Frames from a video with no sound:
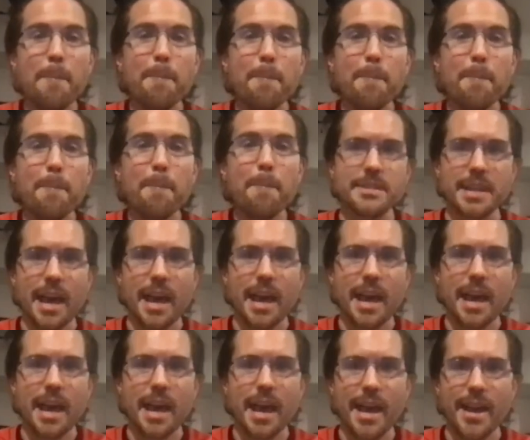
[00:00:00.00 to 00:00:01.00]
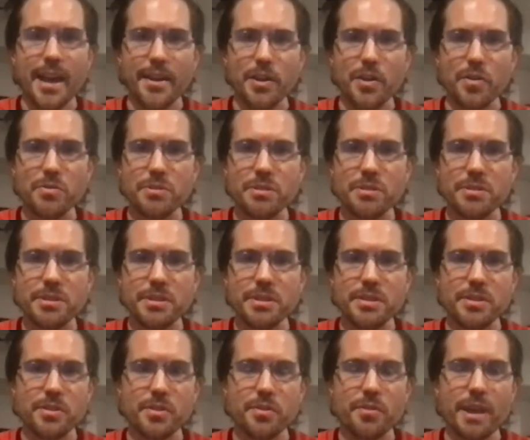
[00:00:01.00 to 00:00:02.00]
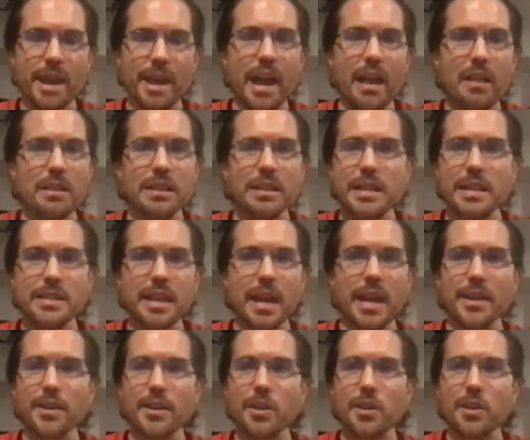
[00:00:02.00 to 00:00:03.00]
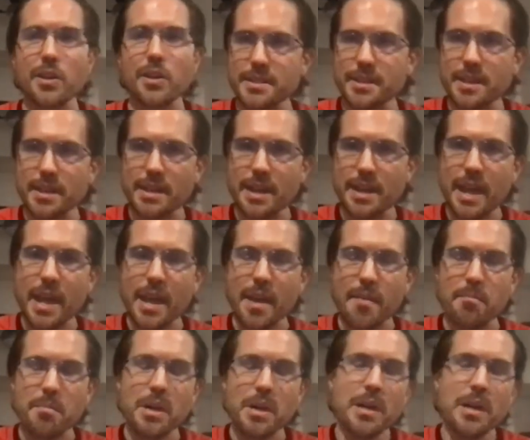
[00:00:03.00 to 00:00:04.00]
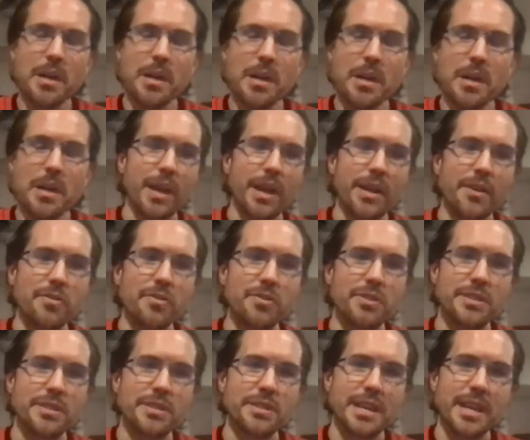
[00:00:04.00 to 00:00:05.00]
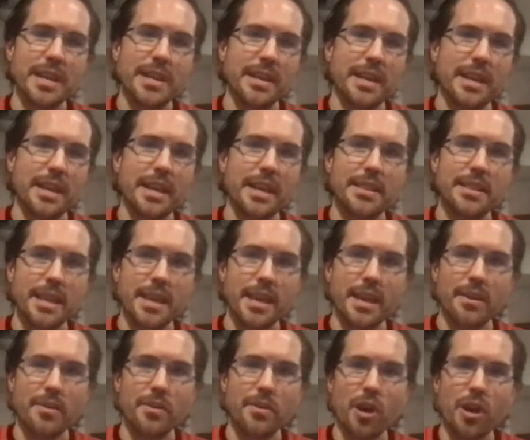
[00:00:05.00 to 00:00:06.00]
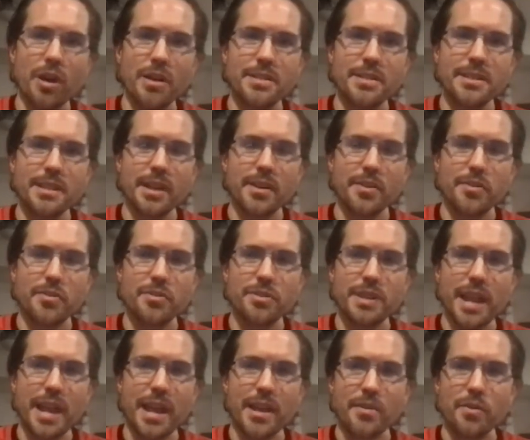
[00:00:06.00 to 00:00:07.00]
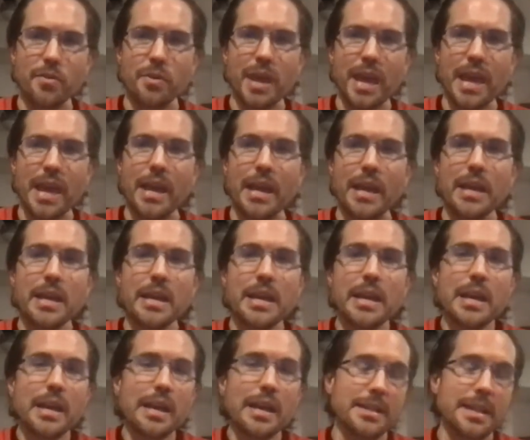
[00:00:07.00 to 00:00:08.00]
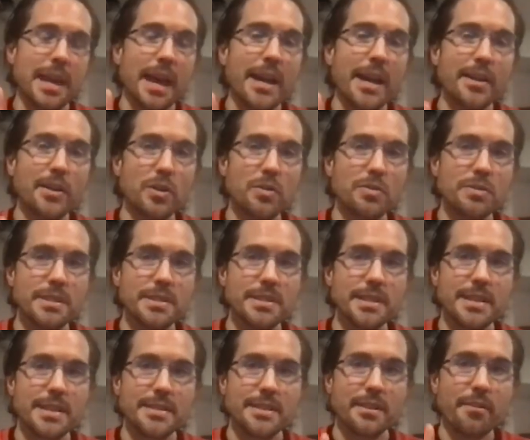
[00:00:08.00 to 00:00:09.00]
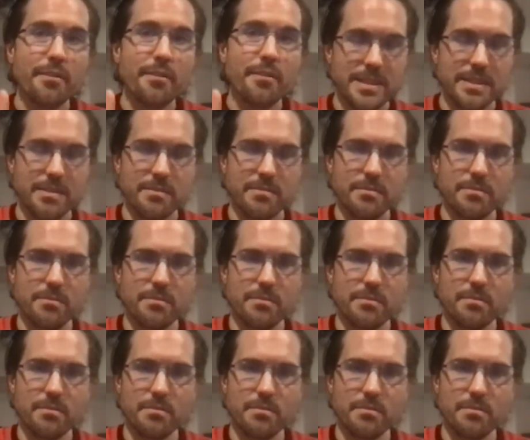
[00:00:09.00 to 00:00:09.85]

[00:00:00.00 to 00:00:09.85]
making the diagnosis, because in reality, diagnosis, what's in a name? But if we understand and can get the young docs to understand, okay, a diagnosis is an effect.